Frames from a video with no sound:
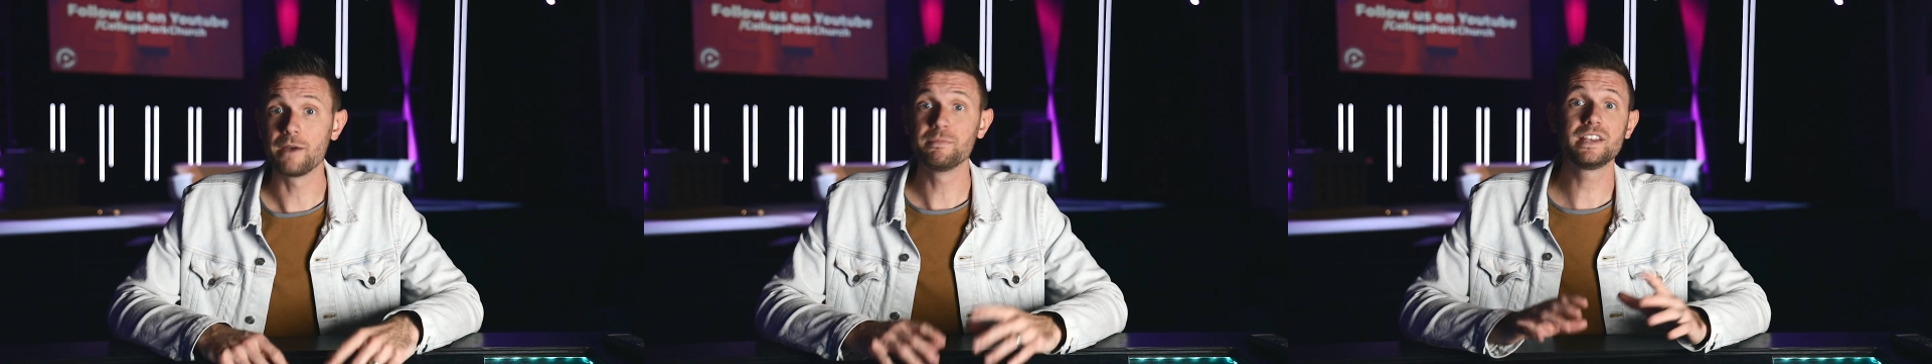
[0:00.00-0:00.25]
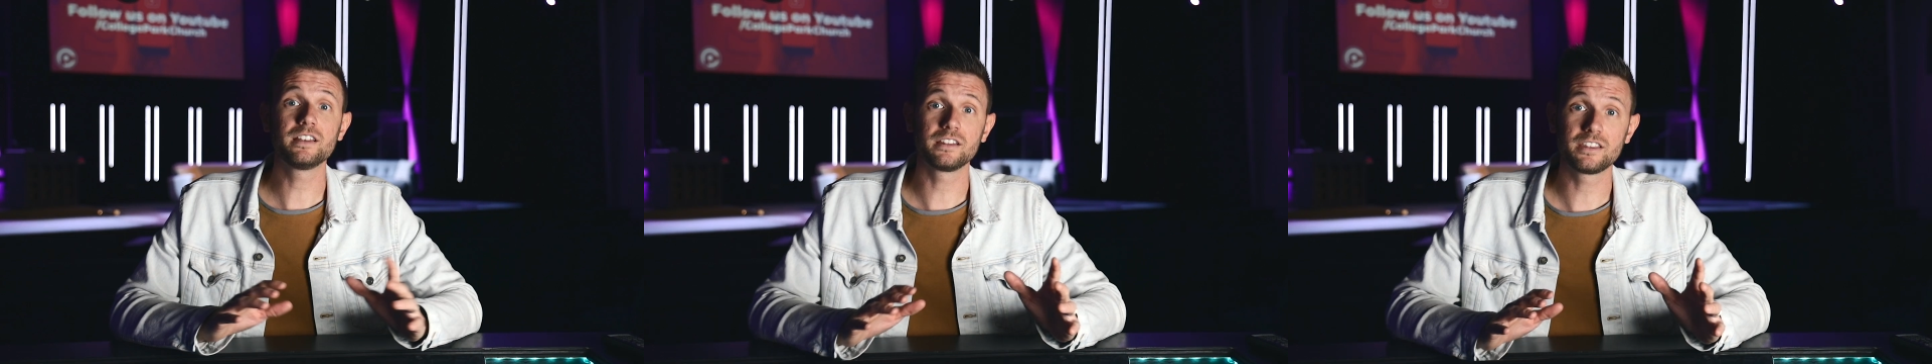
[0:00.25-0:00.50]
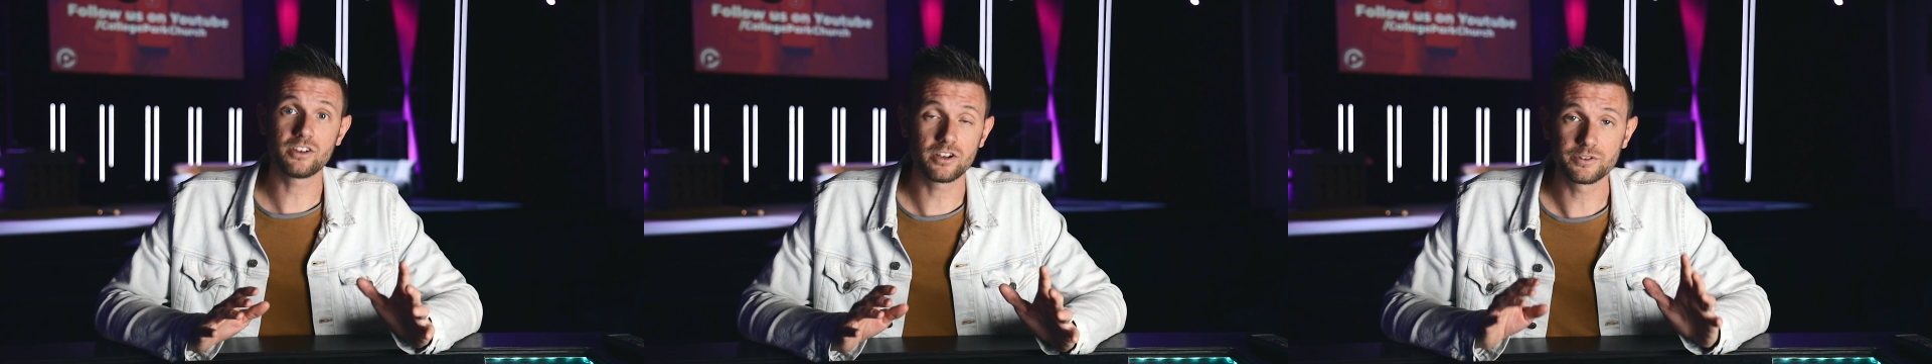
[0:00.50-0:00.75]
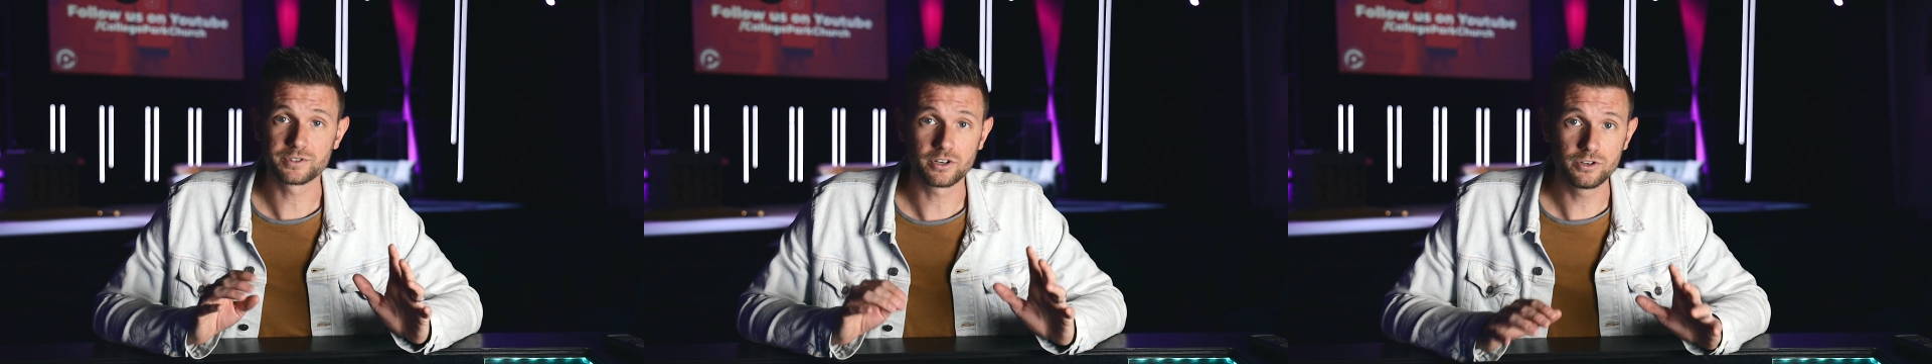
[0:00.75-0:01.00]
immediately thought it
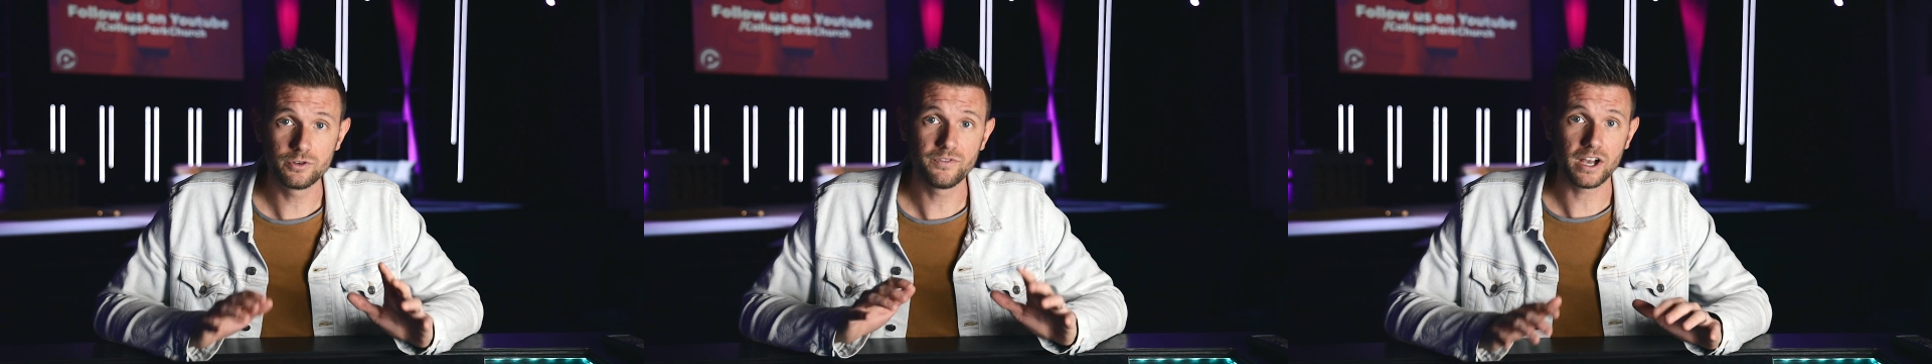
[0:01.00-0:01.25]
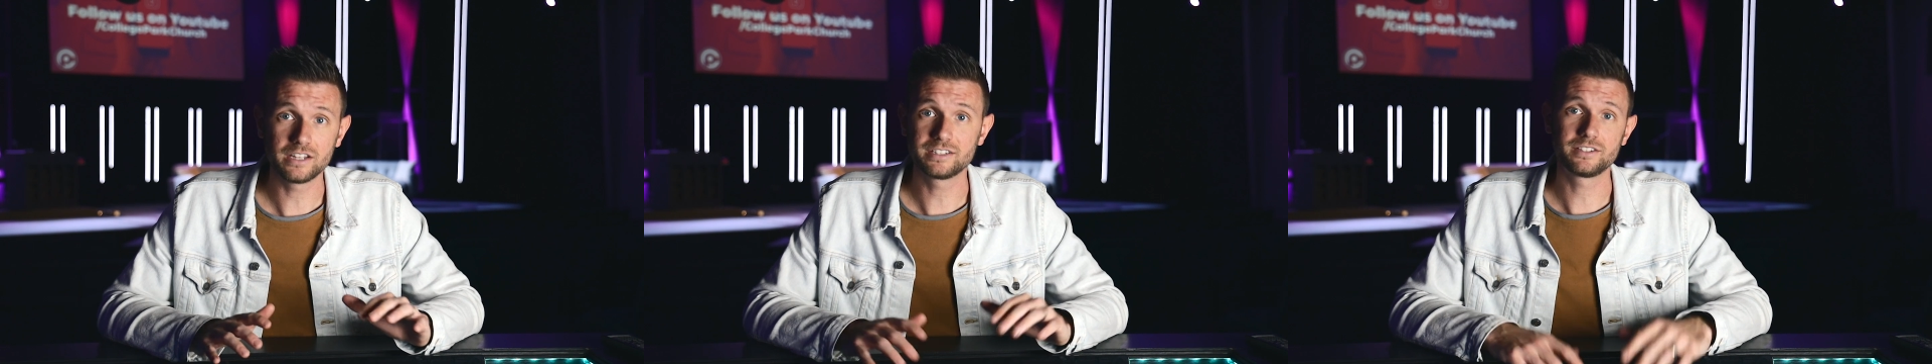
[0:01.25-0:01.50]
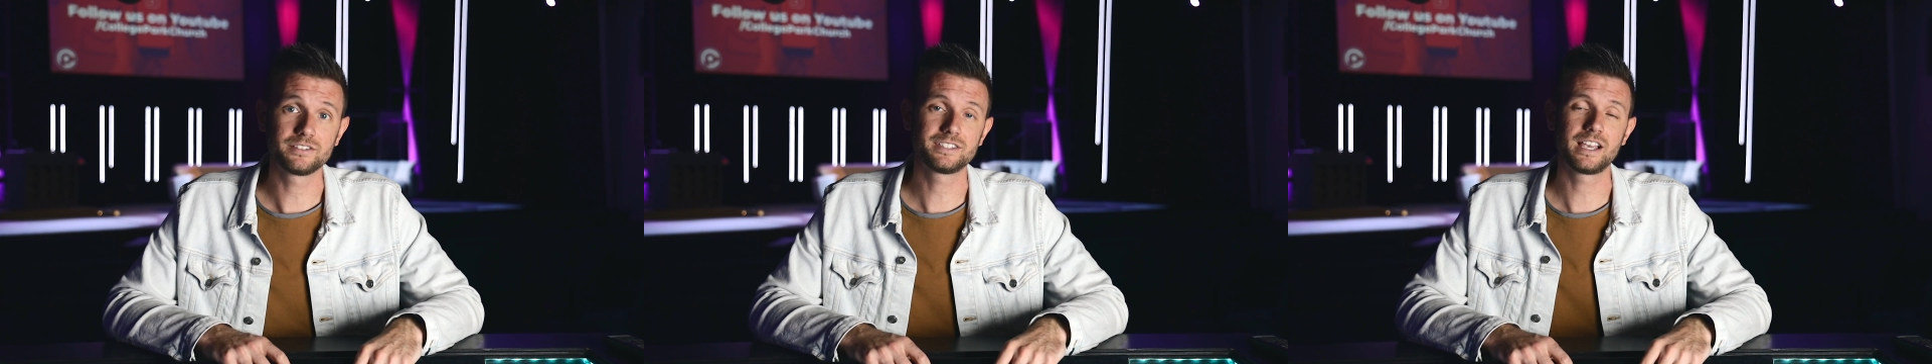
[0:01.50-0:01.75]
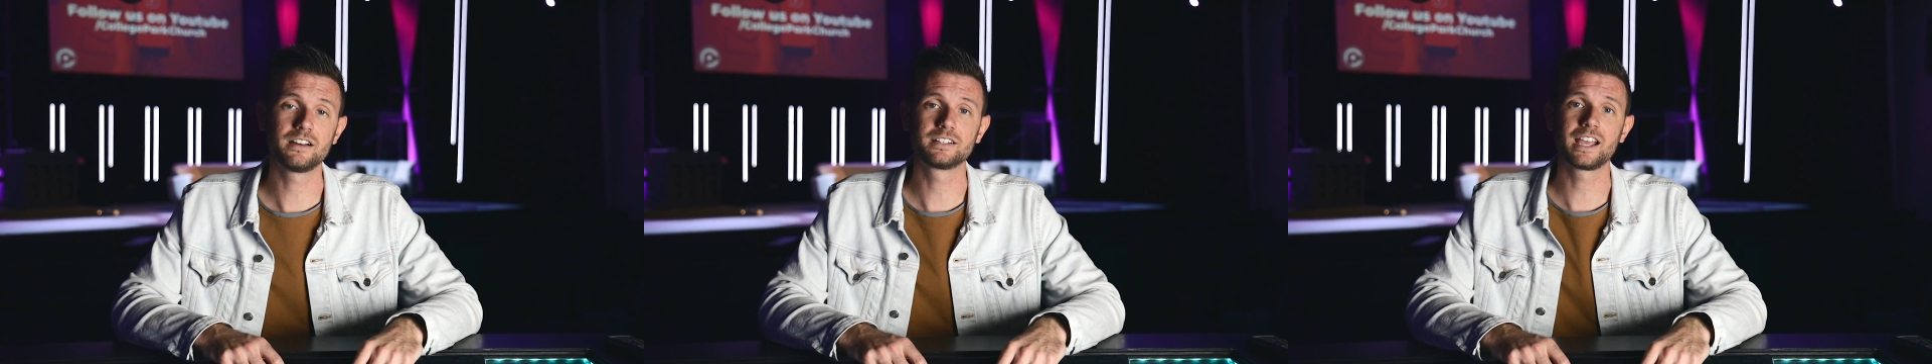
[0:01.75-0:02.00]
was our new volunteer
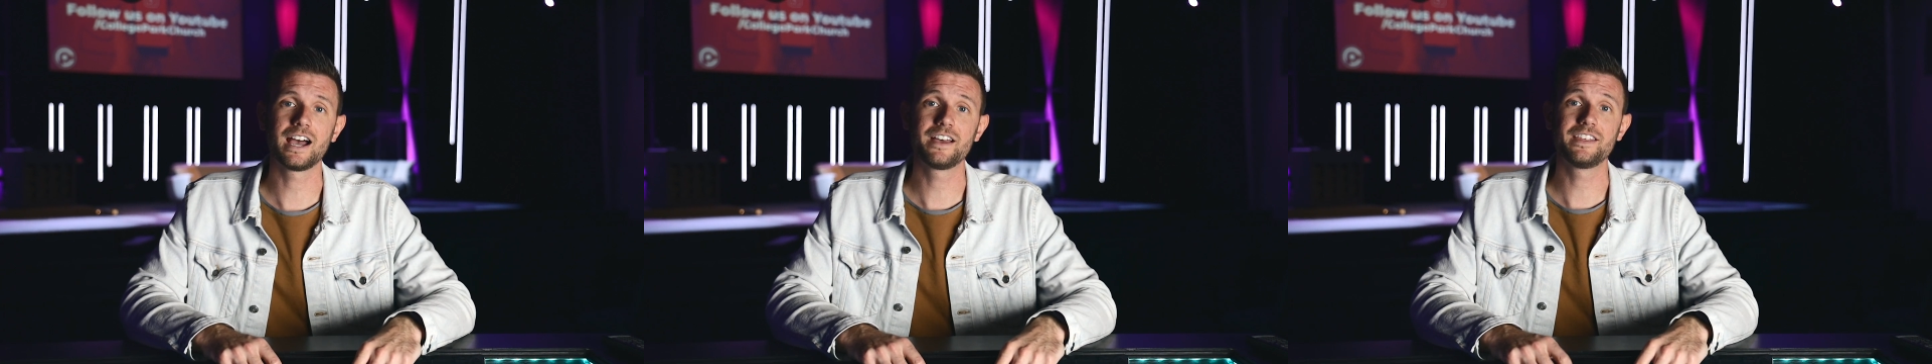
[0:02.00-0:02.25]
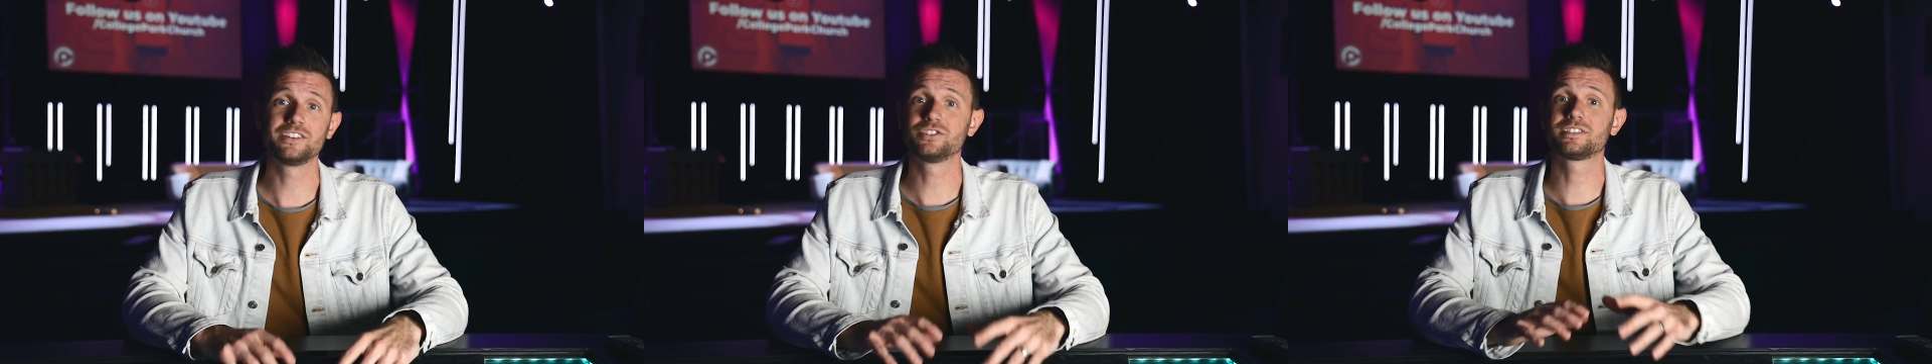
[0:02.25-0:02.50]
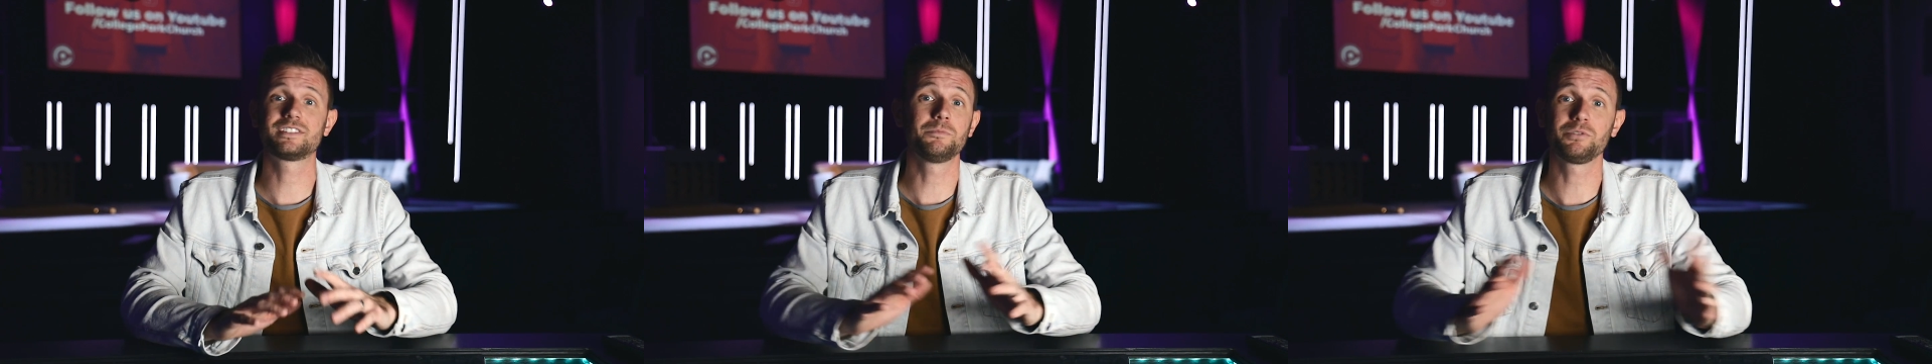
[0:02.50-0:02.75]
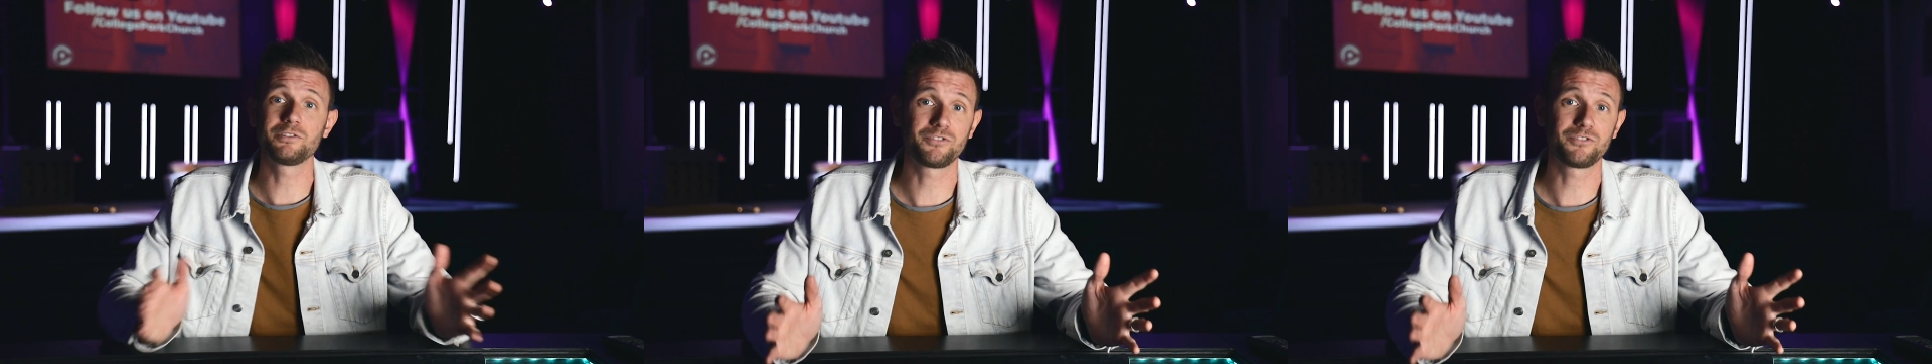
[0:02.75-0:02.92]
sound guy that just simply